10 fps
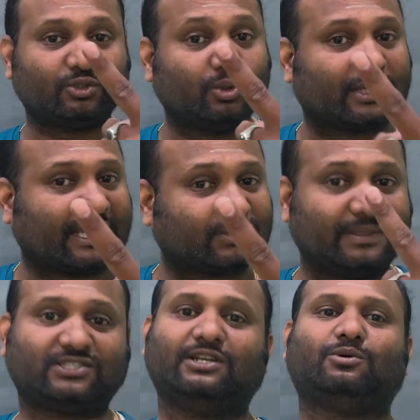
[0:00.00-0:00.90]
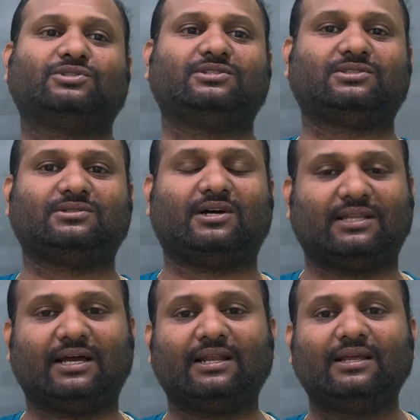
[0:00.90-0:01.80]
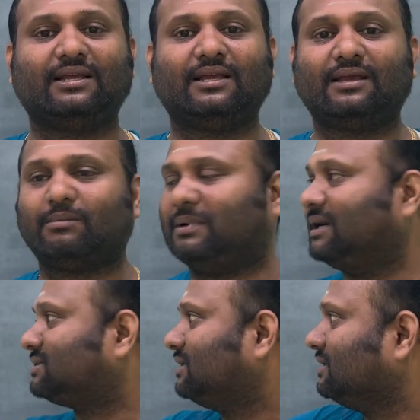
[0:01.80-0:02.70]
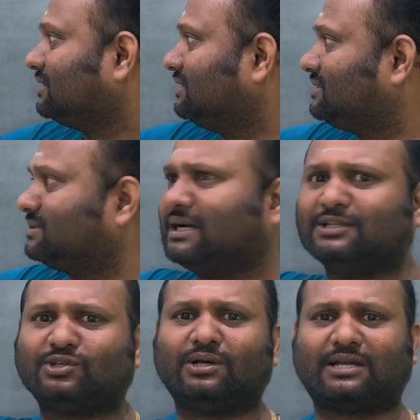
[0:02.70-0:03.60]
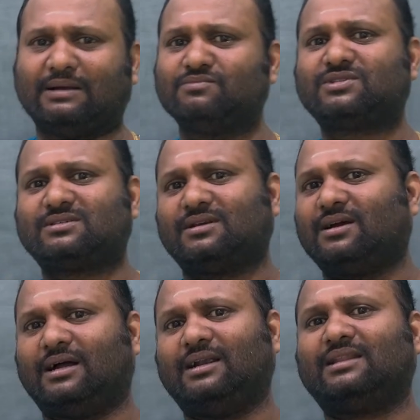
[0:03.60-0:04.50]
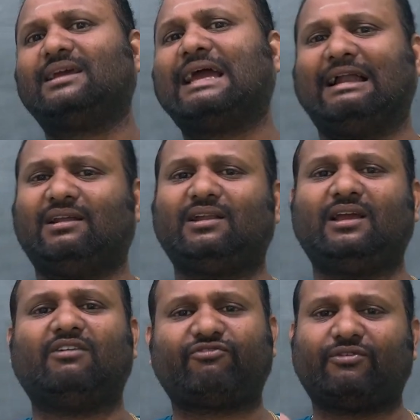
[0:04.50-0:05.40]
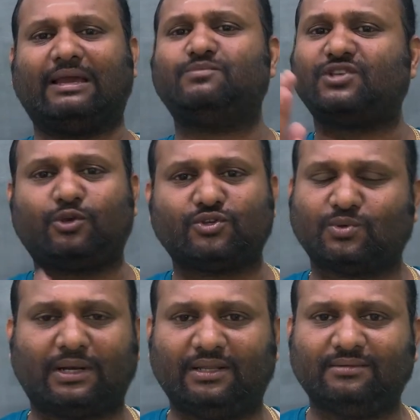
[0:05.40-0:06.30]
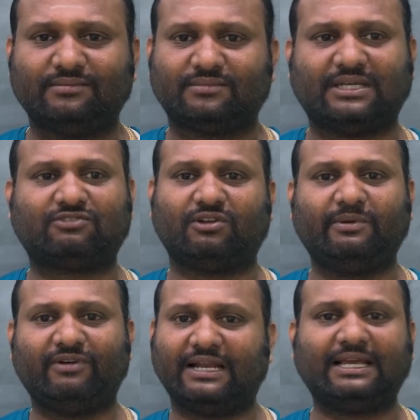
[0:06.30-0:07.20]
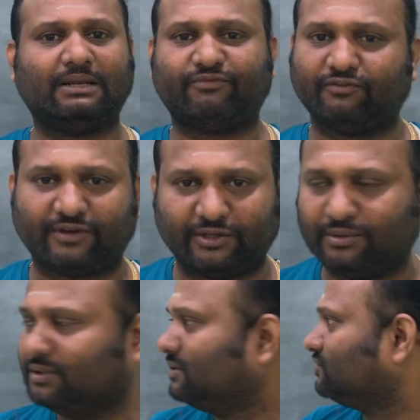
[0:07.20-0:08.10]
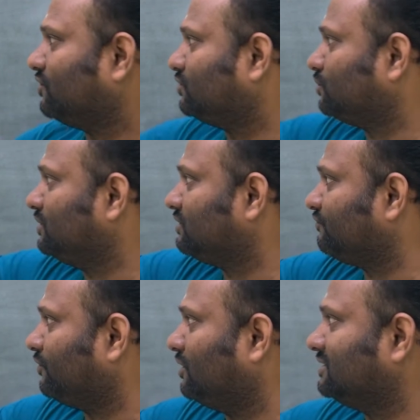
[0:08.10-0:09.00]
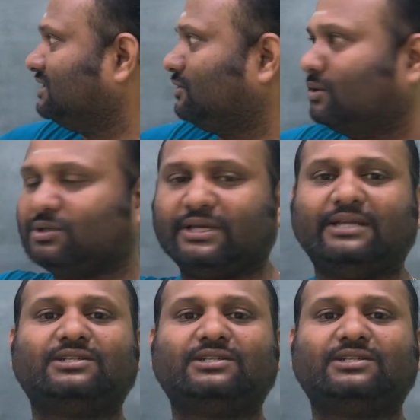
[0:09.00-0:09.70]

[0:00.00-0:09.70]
2 case-based study questions are there. But this is also comes under the category of MCQs only. That will be very helpful for you. So 2 into 4 is equal to 8.